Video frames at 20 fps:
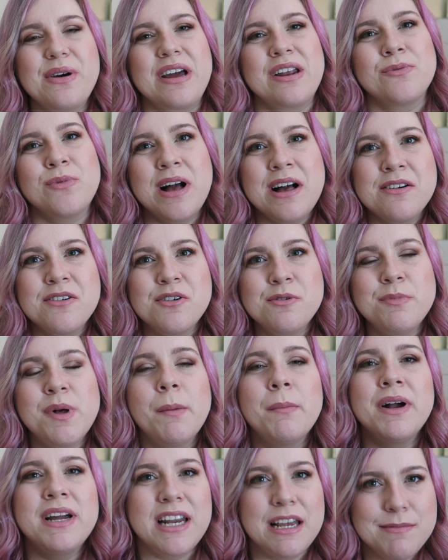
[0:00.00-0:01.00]
and
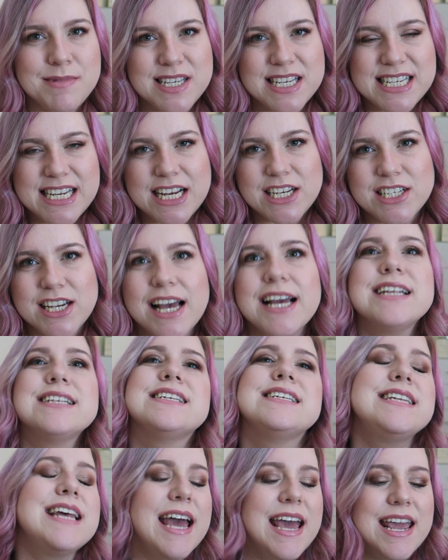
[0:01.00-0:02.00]
welcome. My name's Natasha and
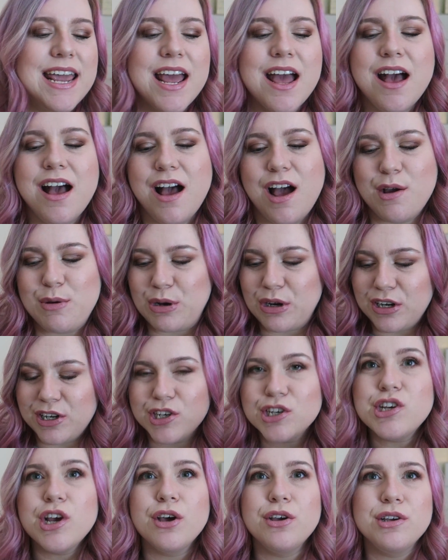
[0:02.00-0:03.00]
today I'm going
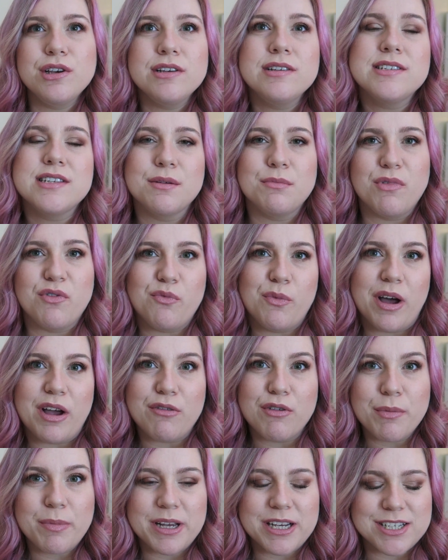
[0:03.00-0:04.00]
to show you some of
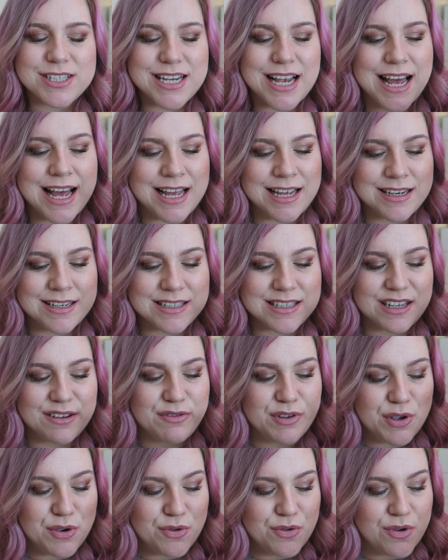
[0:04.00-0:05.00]
my rubbish and
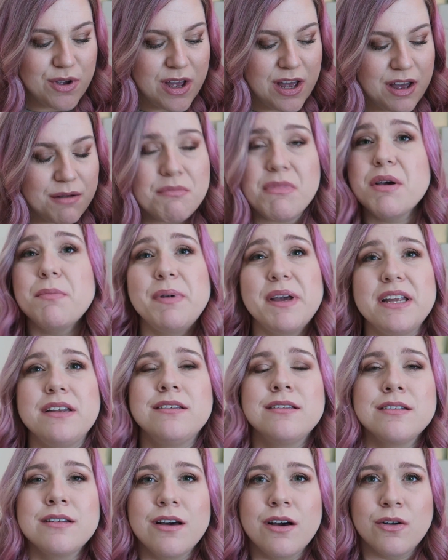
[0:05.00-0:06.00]
give you my
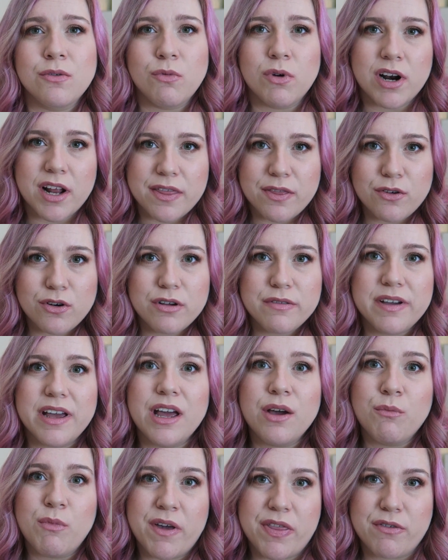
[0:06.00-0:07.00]
opinion on what I thought of
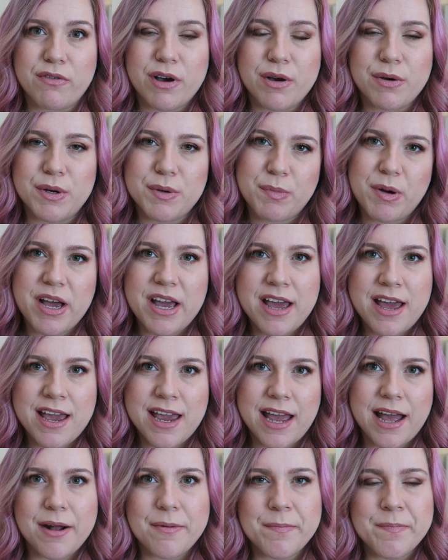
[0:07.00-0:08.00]
it and whether I would buy it
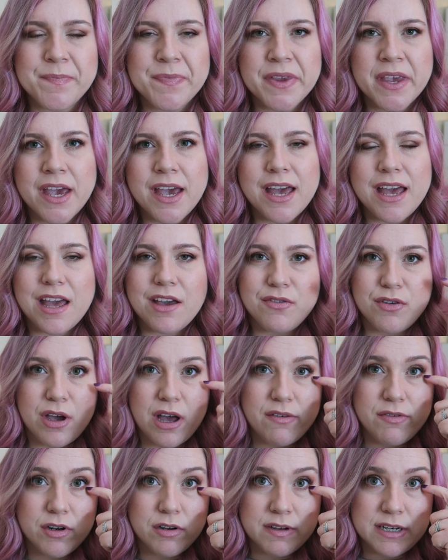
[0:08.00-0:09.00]
again. If you
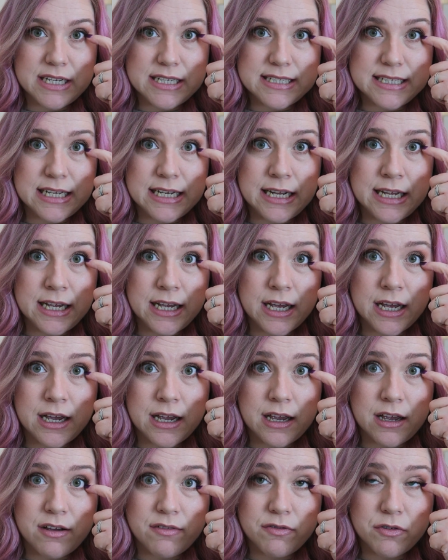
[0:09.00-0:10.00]
haven't already seen it,
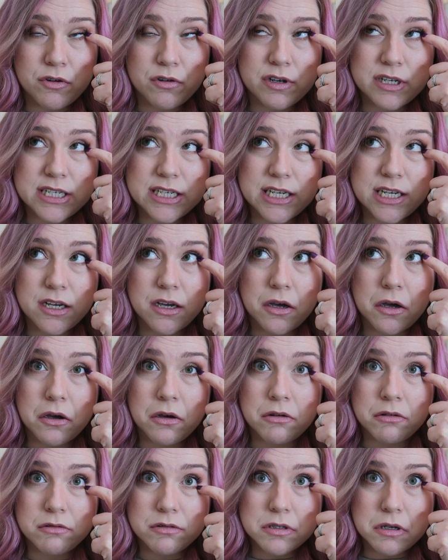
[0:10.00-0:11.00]
I have already...
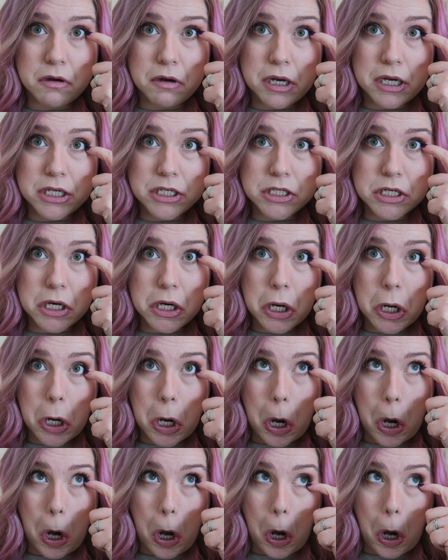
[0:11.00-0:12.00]
oh, sorry, itchy
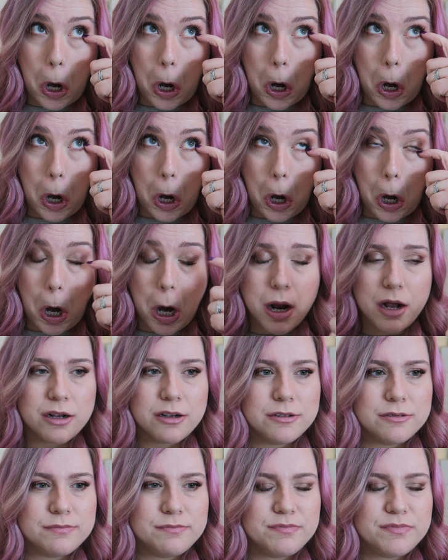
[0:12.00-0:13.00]
eye. Oh.
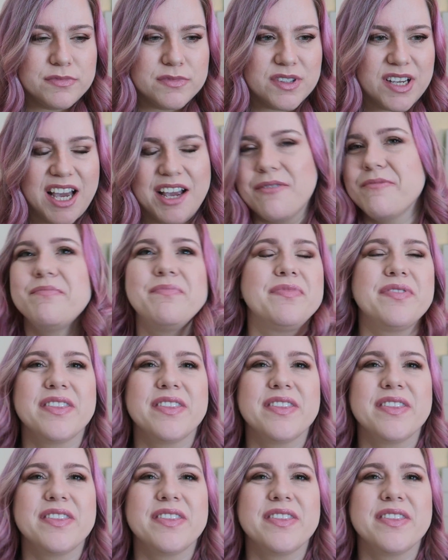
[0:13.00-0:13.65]
Okay.